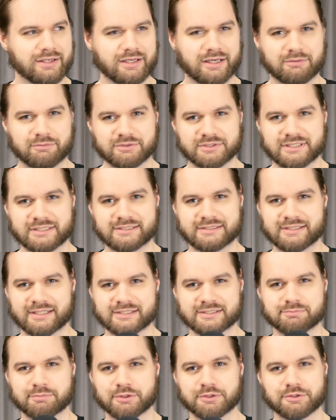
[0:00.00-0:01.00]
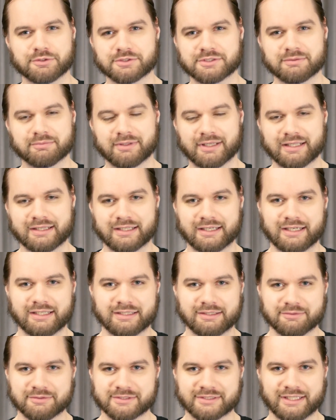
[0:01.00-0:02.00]
was it Sexpert or something like that?
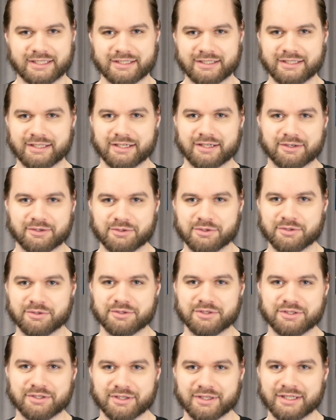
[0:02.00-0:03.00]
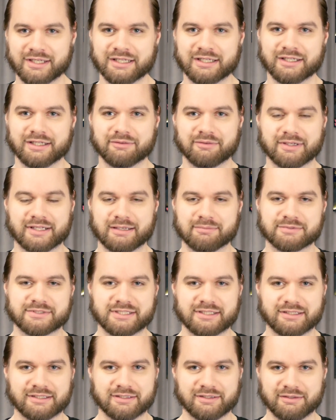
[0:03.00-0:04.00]
There was like, you know, when it comes
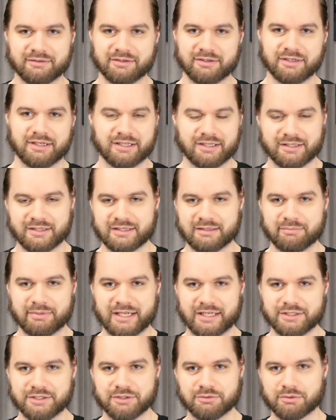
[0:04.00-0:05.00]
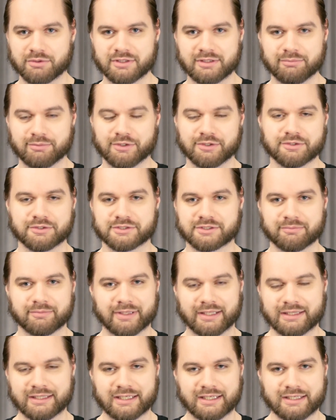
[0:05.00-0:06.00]
to the bed, you wrote the book or something
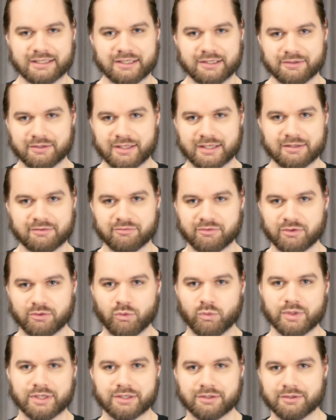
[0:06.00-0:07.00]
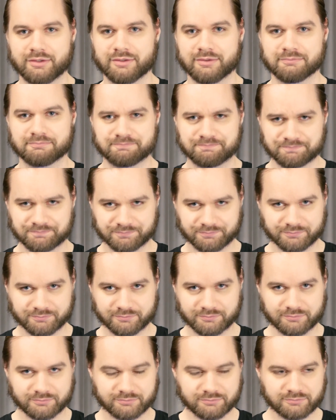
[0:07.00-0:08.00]
like that. You know, a lot of little weird,
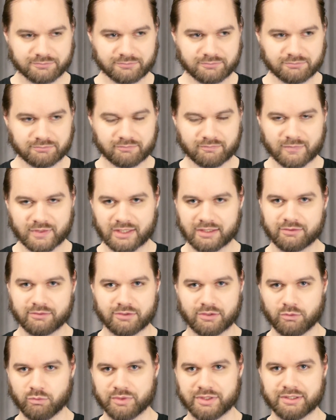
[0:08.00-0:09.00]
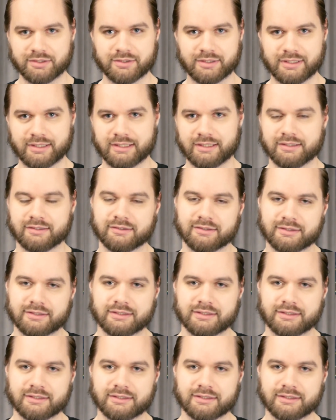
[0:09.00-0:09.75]
you know,